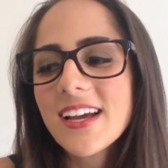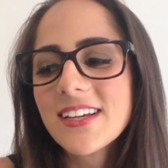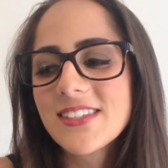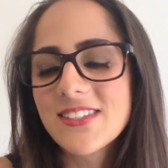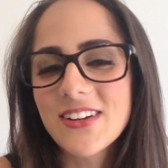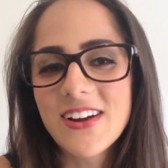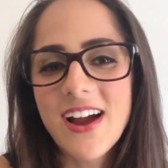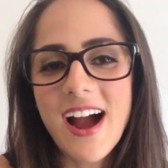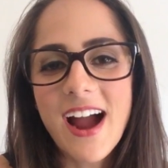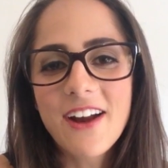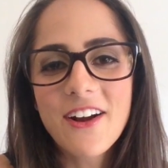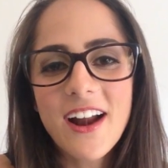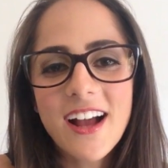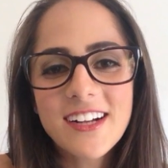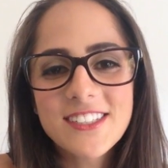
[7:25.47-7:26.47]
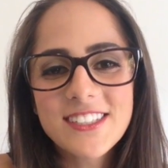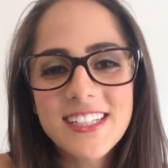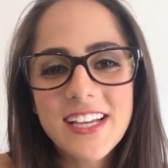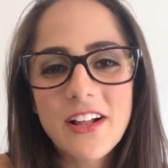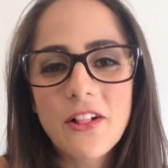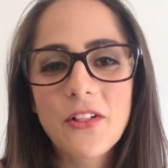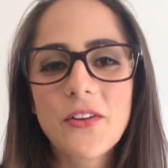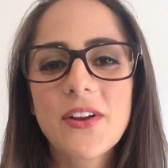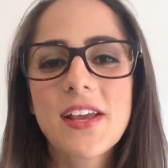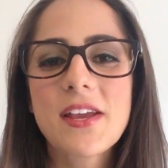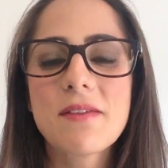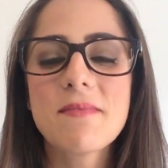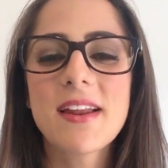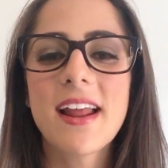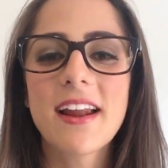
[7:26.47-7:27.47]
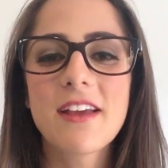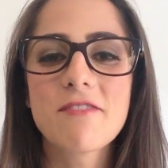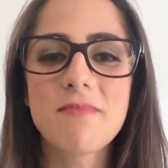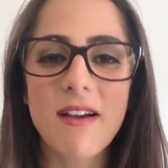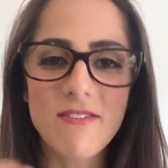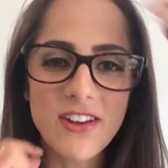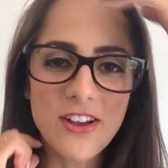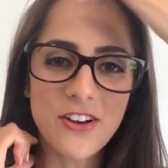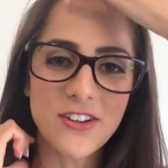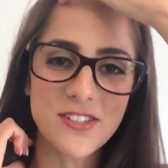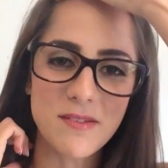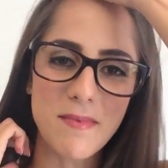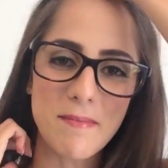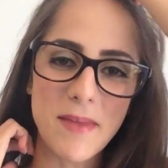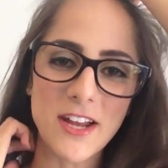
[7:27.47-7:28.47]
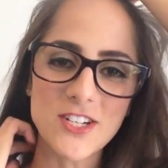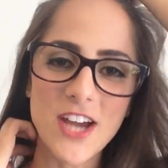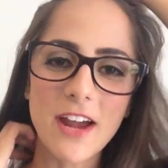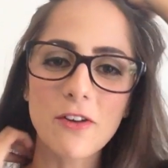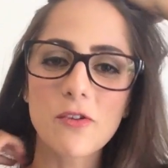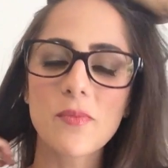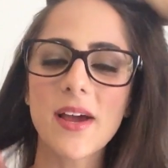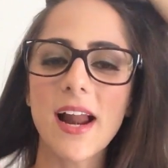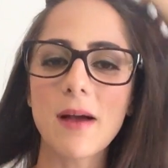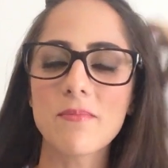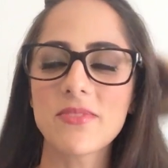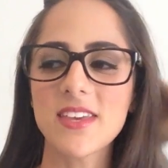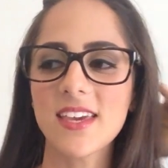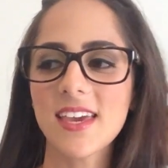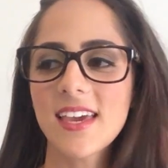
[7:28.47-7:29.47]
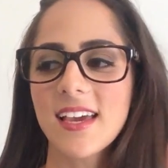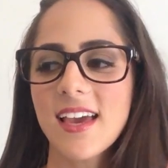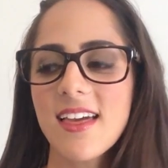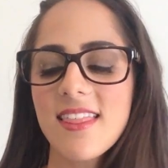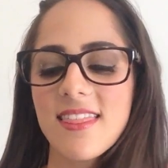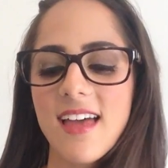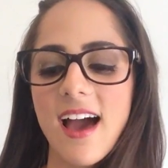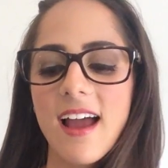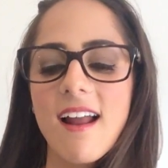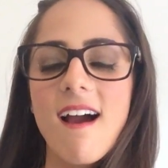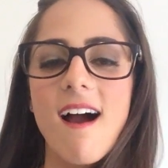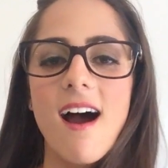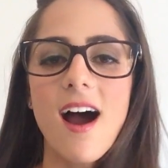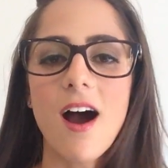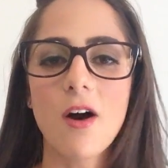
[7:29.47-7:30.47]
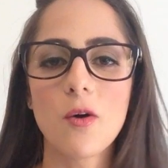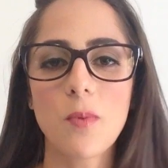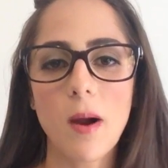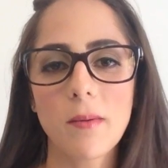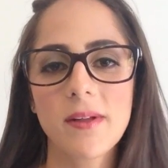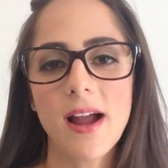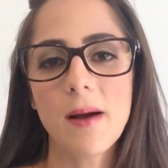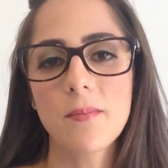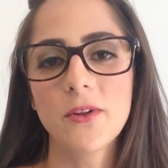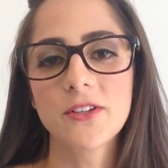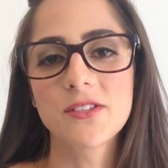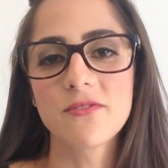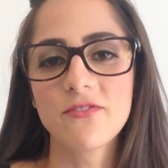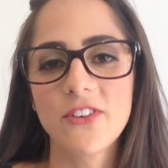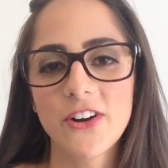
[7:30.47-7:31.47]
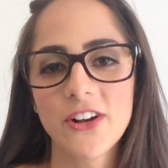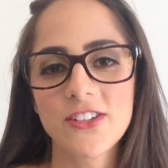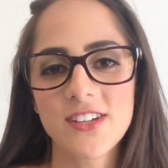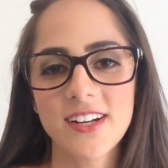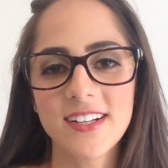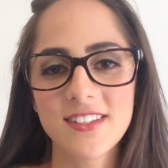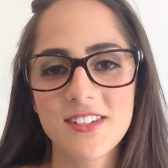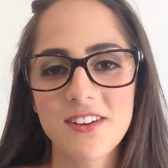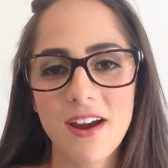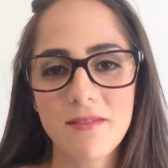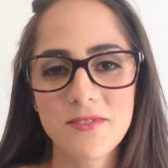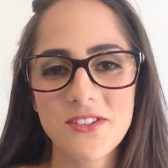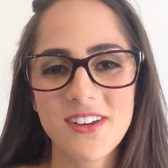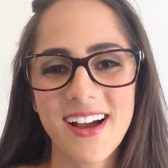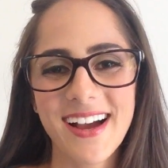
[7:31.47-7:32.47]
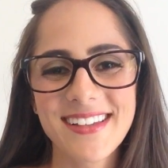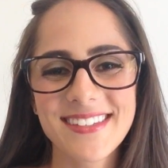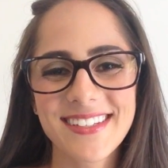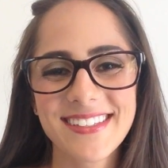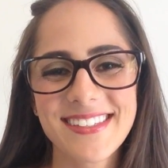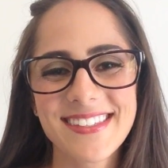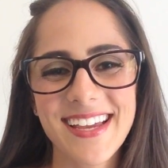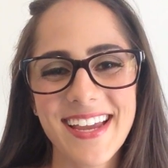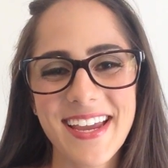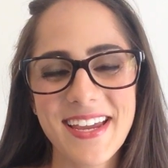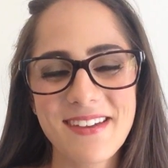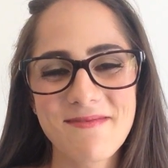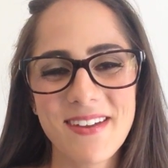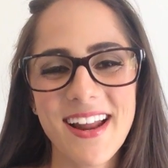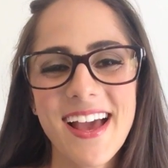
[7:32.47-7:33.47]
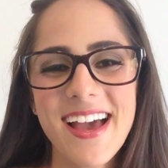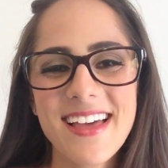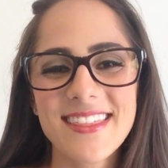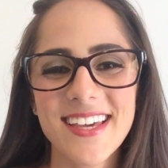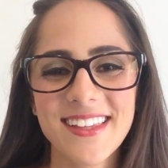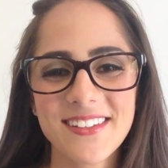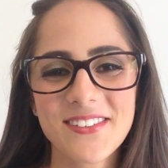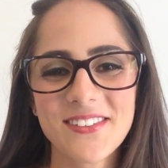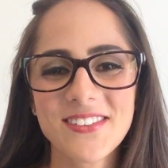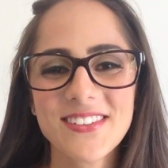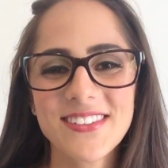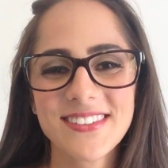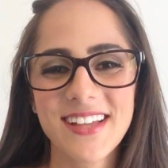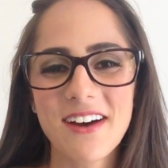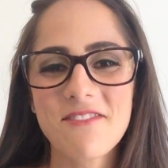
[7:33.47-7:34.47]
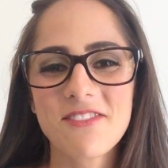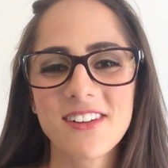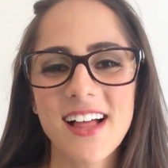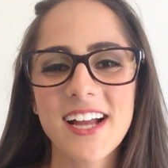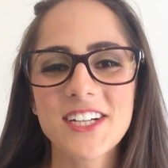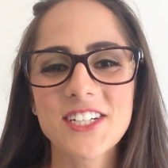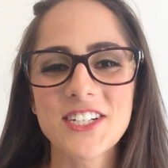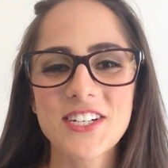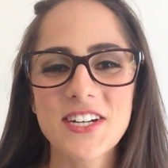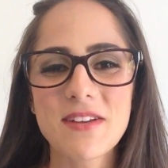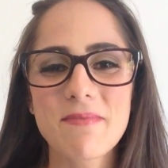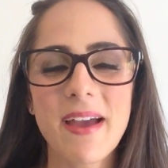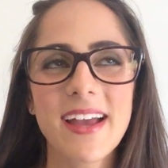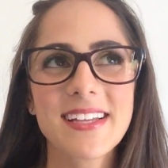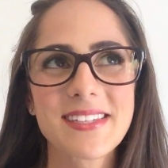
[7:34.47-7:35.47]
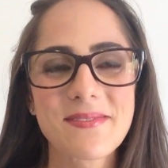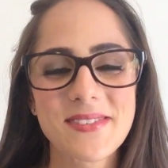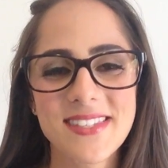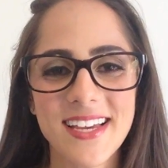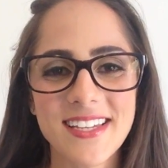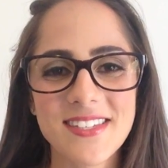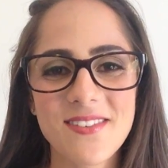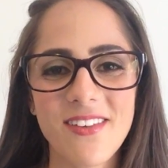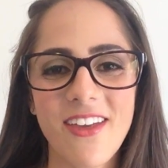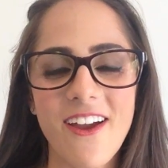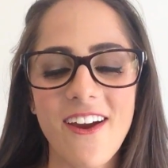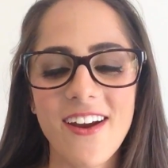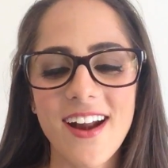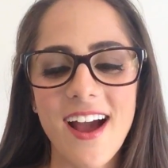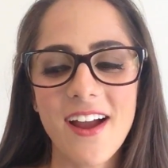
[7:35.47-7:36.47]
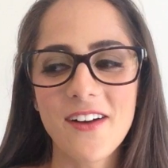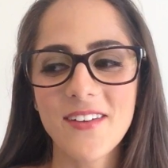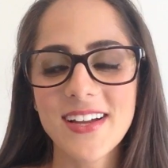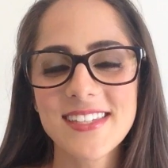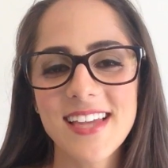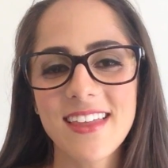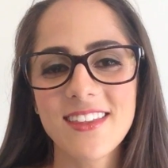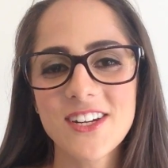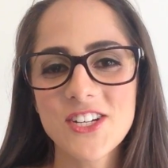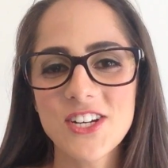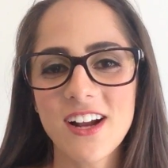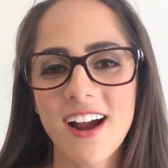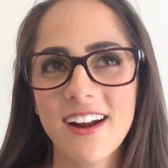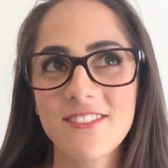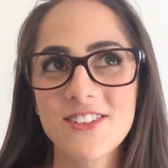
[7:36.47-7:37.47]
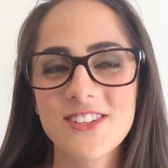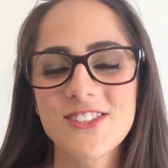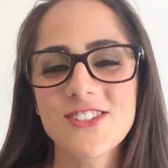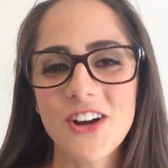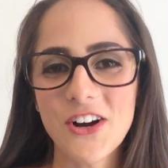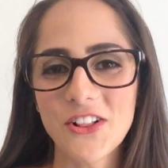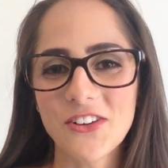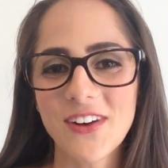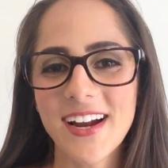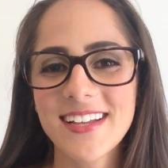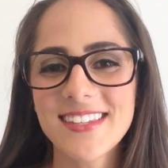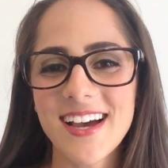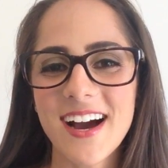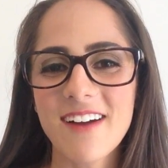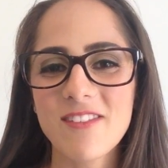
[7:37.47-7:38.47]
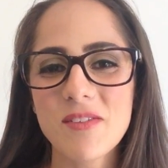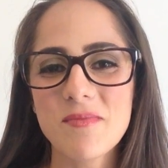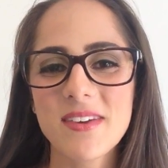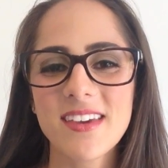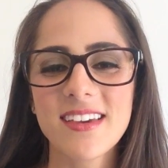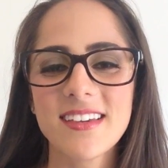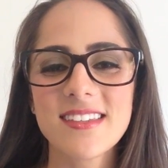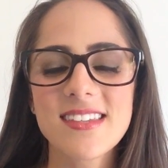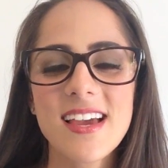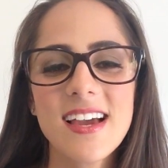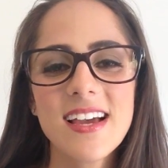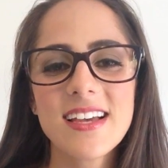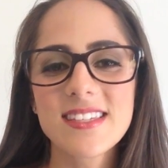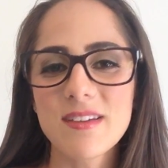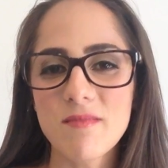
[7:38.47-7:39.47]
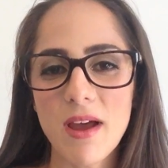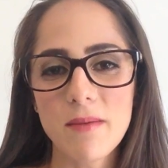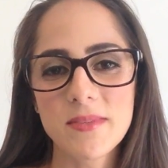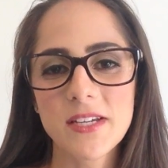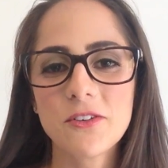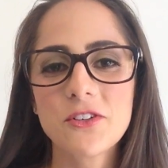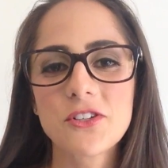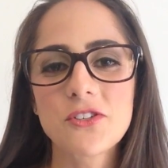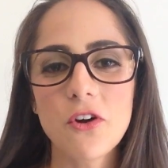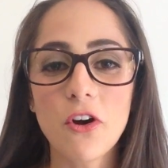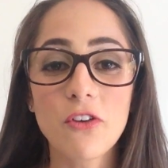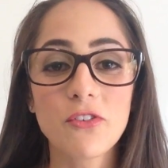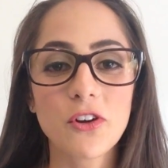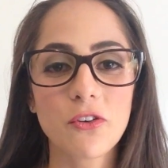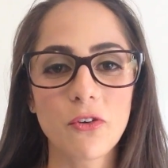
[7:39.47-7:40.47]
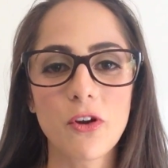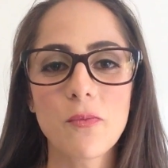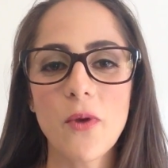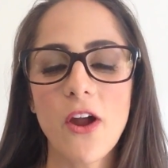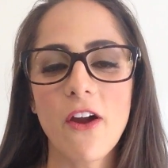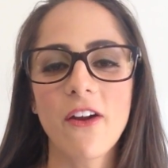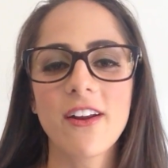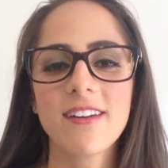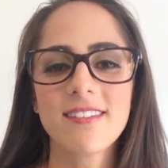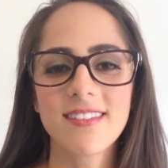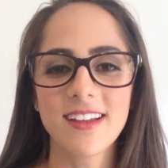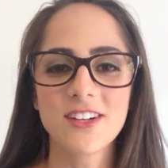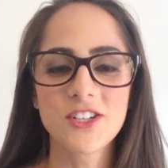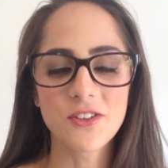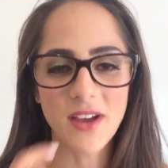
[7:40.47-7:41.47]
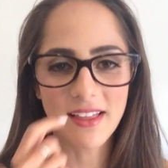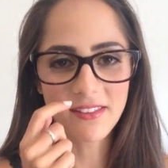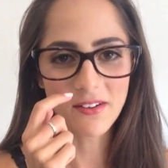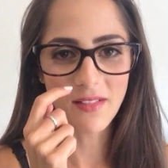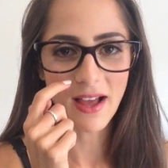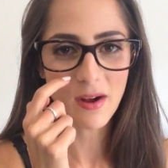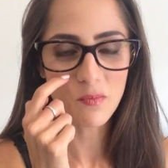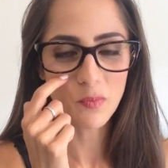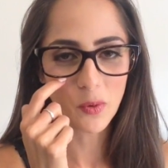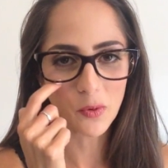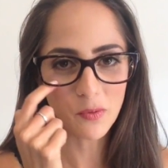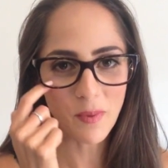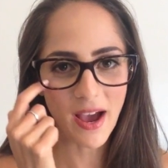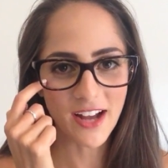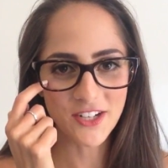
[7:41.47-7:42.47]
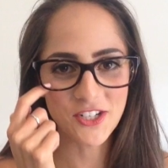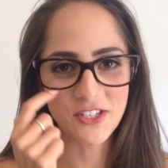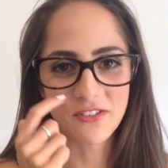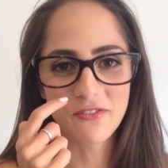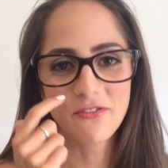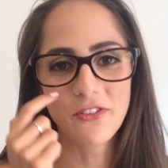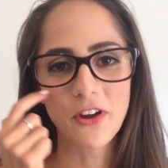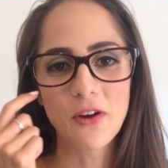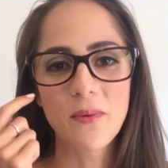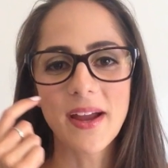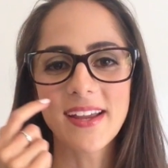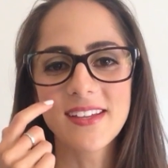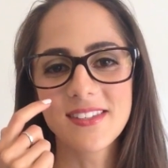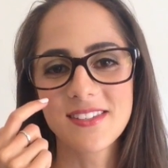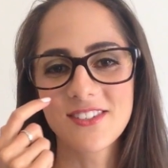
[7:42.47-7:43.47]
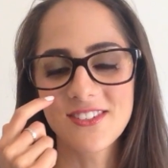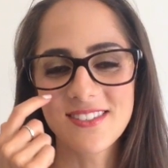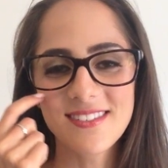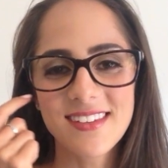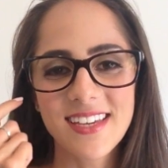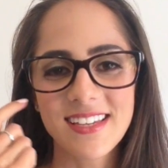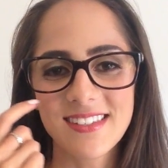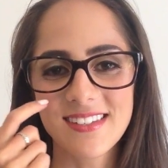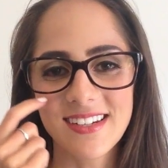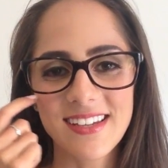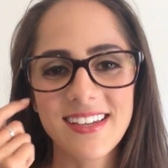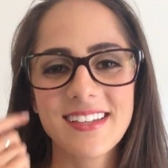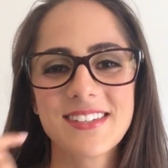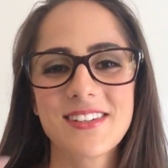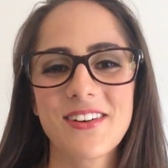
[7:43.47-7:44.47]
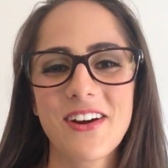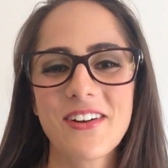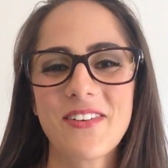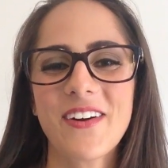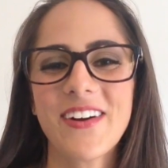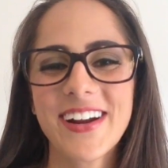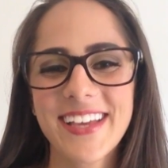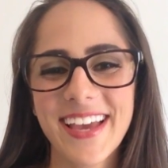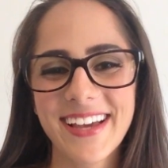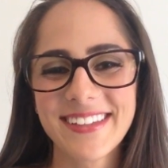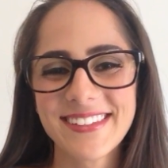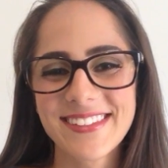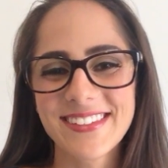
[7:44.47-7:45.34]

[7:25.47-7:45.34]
So I don't actually include him in any of my videos on my main channel, but I'm thinking that I'll probably upload some photos on Instagram so you guys can see him and their little love relationship. He's obsessed with her, and I always say that she kind of just tolerates Harvey, because sometimes he'll just over groom her, and then she'll get little like bald patches of fur where he's just kissed her over again.